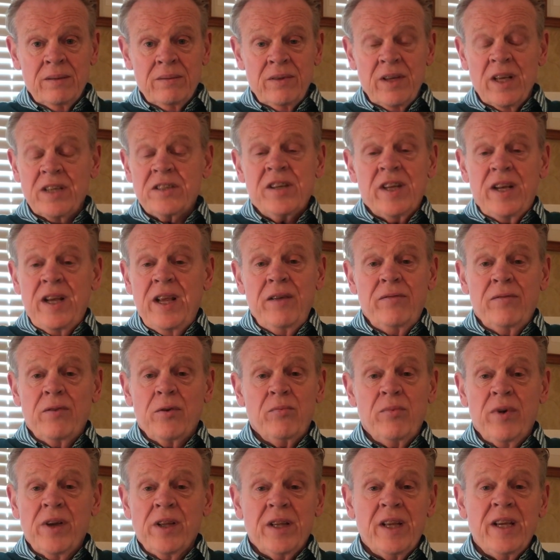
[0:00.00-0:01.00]
Doesn't
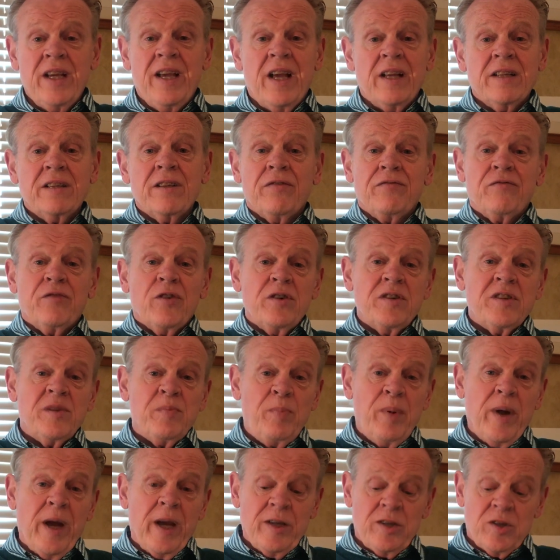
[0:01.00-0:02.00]
even really get to first
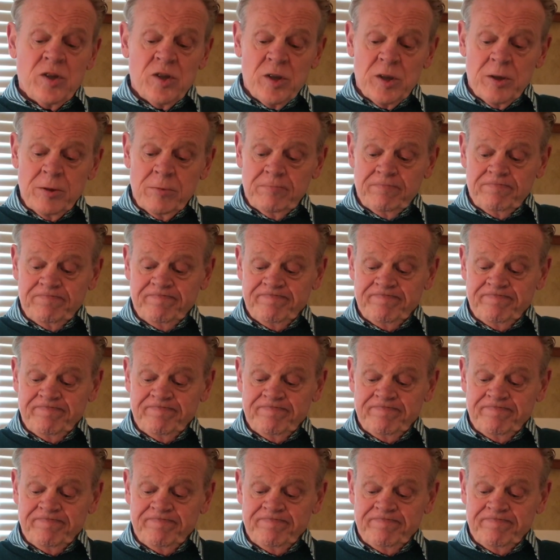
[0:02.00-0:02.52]
base.